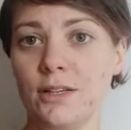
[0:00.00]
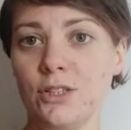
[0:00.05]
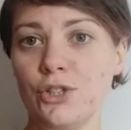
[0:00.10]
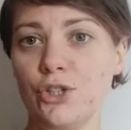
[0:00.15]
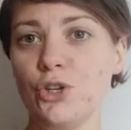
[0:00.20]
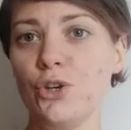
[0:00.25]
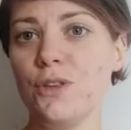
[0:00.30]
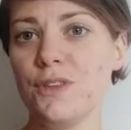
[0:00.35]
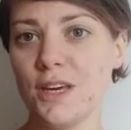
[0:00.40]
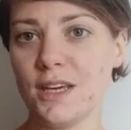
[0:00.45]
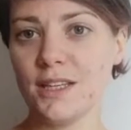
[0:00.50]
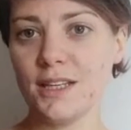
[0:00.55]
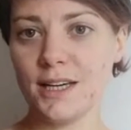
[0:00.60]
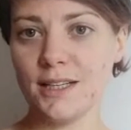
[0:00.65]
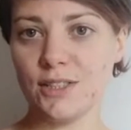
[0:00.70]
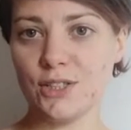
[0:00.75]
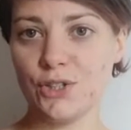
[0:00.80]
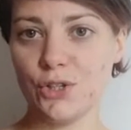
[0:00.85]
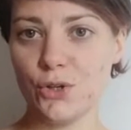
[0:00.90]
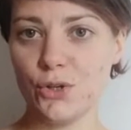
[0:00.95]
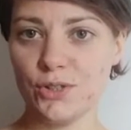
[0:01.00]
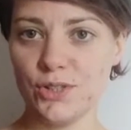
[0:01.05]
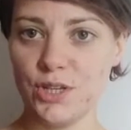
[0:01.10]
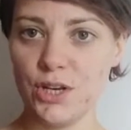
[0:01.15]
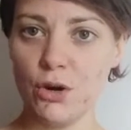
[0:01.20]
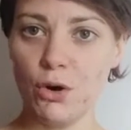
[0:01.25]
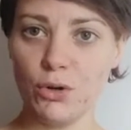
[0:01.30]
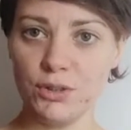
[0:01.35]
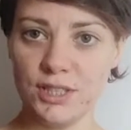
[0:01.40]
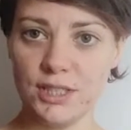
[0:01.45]
Do you think that suits
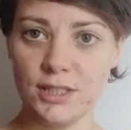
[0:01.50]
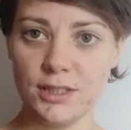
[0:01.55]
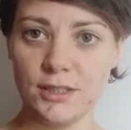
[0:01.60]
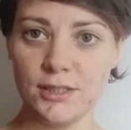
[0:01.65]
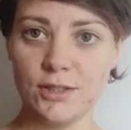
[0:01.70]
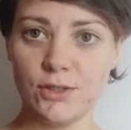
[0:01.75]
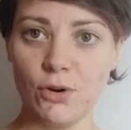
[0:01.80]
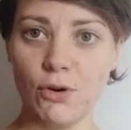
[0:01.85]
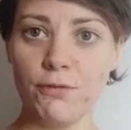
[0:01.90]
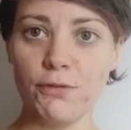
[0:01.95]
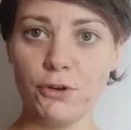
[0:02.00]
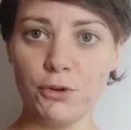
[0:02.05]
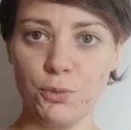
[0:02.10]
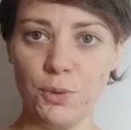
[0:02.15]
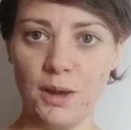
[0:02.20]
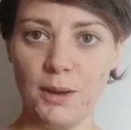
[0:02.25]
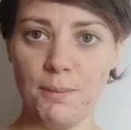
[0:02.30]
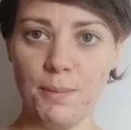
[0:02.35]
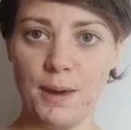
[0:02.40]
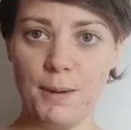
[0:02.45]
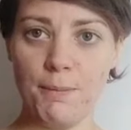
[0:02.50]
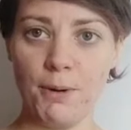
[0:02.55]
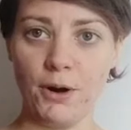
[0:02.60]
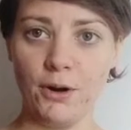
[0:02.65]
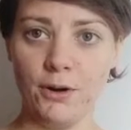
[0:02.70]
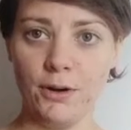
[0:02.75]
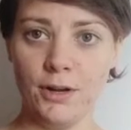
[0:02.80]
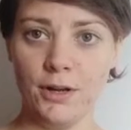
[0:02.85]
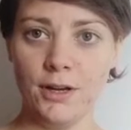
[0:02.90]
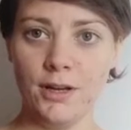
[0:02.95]
the audience of your white
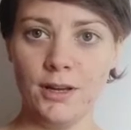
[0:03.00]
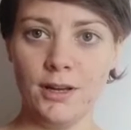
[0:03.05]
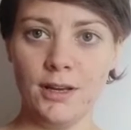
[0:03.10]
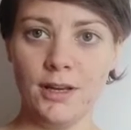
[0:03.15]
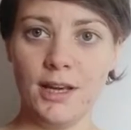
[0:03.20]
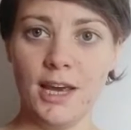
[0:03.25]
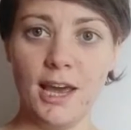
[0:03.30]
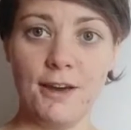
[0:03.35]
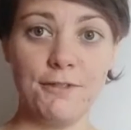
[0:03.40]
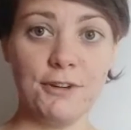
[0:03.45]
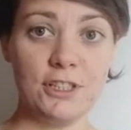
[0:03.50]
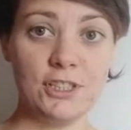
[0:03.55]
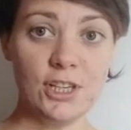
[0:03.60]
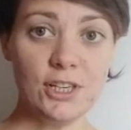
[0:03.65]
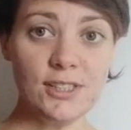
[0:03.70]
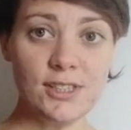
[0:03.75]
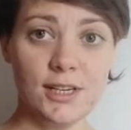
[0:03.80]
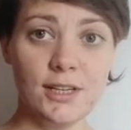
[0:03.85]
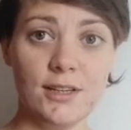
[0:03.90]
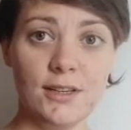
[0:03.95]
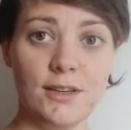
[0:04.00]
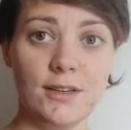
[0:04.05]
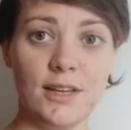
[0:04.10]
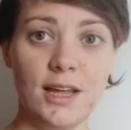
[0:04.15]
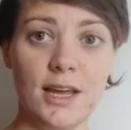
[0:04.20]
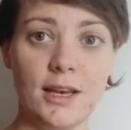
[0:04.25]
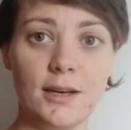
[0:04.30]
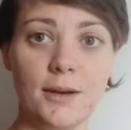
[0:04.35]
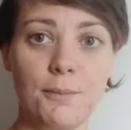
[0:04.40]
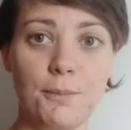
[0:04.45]
paper? If it doesn't,
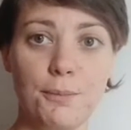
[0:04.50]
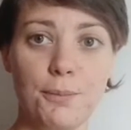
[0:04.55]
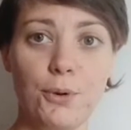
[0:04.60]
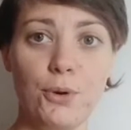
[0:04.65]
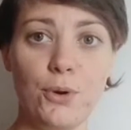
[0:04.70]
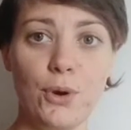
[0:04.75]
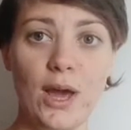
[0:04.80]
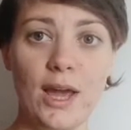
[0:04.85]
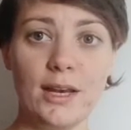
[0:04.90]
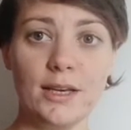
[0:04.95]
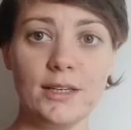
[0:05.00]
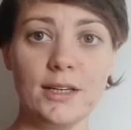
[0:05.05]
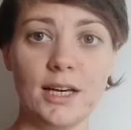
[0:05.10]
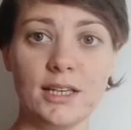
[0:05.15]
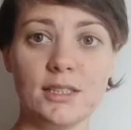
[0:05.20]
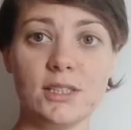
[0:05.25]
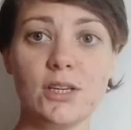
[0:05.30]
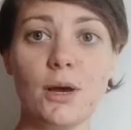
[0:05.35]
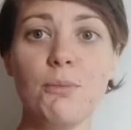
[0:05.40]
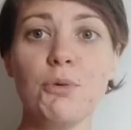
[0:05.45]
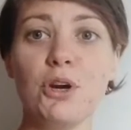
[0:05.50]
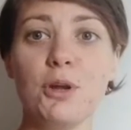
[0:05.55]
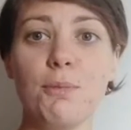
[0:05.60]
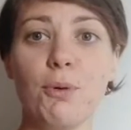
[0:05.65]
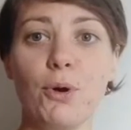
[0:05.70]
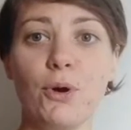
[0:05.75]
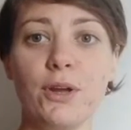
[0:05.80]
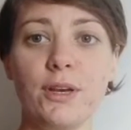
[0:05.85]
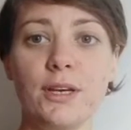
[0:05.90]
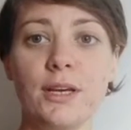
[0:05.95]
then put in a summary
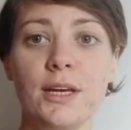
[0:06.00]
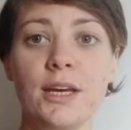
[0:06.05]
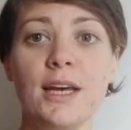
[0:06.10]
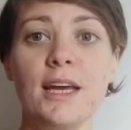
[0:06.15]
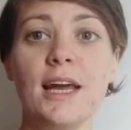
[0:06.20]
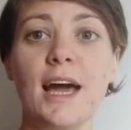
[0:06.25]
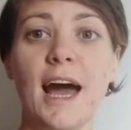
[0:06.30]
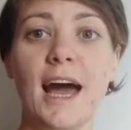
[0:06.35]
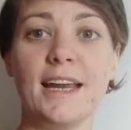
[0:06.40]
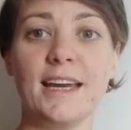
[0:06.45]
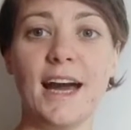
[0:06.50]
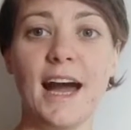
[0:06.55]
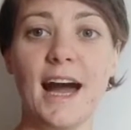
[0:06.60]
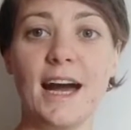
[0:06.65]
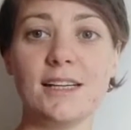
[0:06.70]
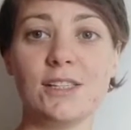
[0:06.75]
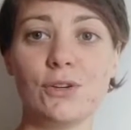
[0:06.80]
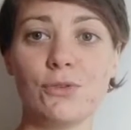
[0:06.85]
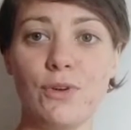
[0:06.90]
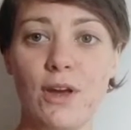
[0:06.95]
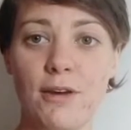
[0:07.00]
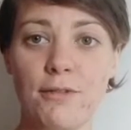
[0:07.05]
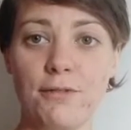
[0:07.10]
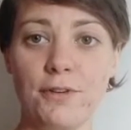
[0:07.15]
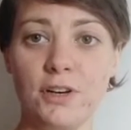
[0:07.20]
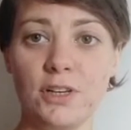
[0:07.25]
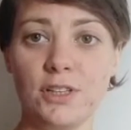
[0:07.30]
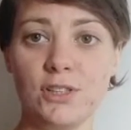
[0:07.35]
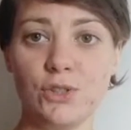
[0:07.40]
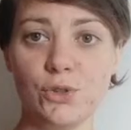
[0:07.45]
point and add a
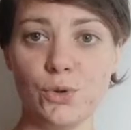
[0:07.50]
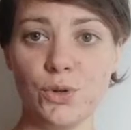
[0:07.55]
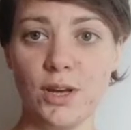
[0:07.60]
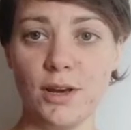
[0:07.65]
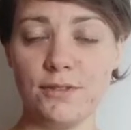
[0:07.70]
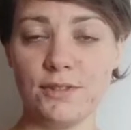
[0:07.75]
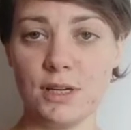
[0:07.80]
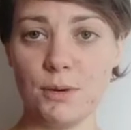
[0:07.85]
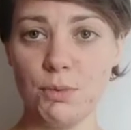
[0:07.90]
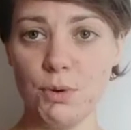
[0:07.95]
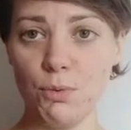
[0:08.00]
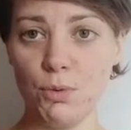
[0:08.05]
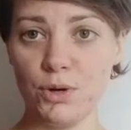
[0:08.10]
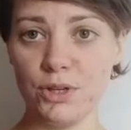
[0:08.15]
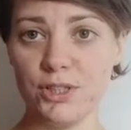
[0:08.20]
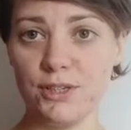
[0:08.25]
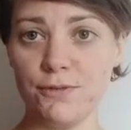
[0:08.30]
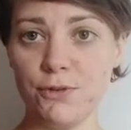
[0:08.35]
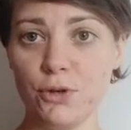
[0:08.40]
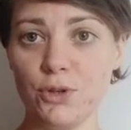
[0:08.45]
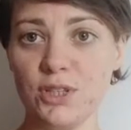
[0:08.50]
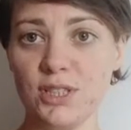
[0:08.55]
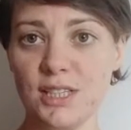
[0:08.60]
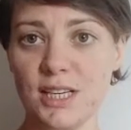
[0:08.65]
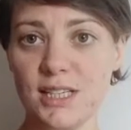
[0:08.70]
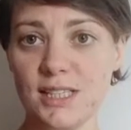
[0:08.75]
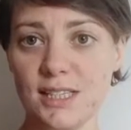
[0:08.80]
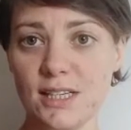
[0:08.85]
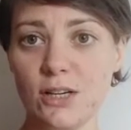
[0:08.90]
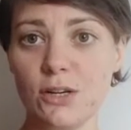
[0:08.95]
reference so that if someone wanted to view the
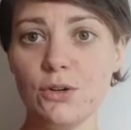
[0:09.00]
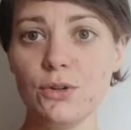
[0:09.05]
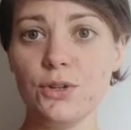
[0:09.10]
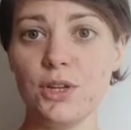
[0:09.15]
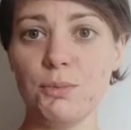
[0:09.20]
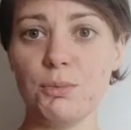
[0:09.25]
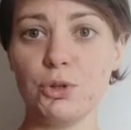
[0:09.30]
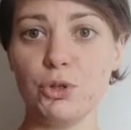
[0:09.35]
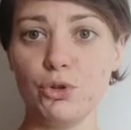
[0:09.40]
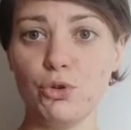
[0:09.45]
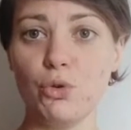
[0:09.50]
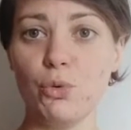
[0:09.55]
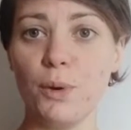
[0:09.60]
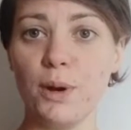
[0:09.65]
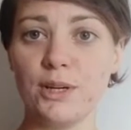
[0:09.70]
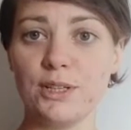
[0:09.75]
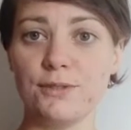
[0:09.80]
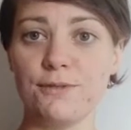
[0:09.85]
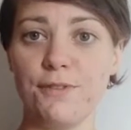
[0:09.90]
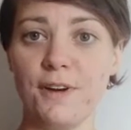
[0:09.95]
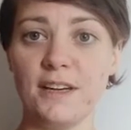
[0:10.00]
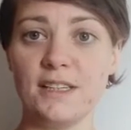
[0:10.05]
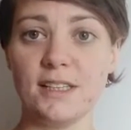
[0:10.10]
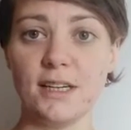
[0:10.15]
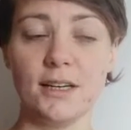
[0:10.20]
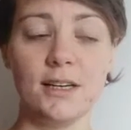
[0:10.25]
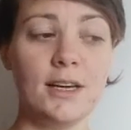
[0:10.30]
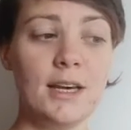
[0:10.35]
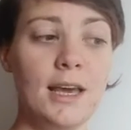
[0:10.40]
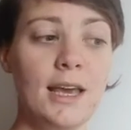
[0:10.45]
detail, they would know where to find
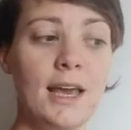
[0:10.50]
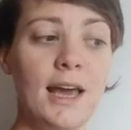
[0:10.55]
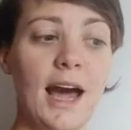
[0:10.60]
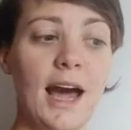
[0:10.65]
it.